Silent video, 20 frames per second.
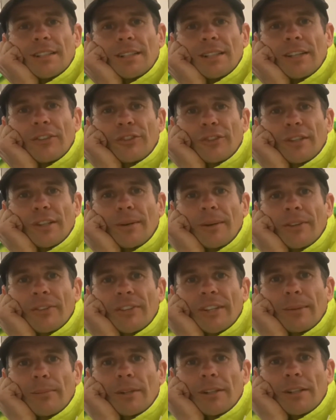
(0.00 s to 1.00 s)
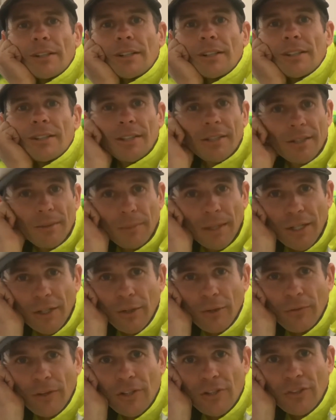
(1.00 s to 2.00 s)
Leave some comments down below. I'm about to
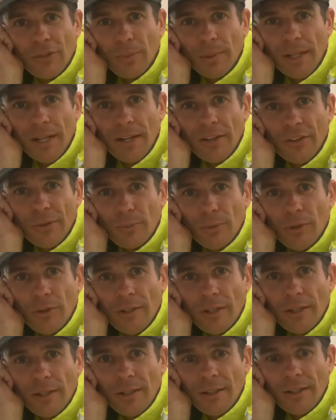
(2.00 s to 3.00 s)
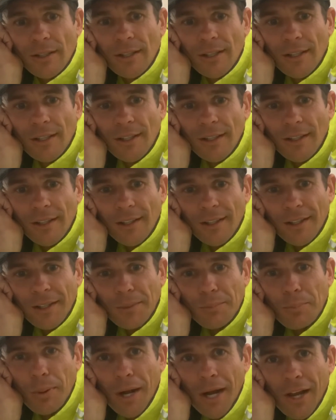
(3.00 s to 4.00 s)
go finish this banana smoothie and
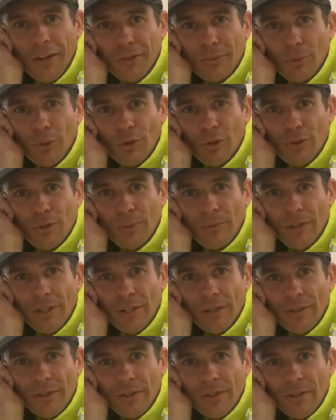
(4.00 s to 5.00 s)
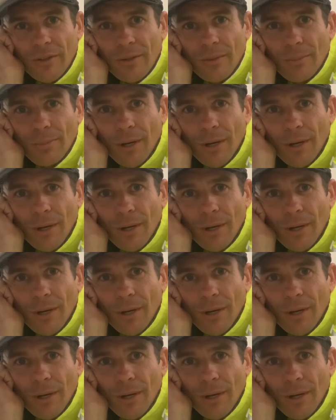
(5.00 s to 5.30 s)
bang out some more YouTube videos.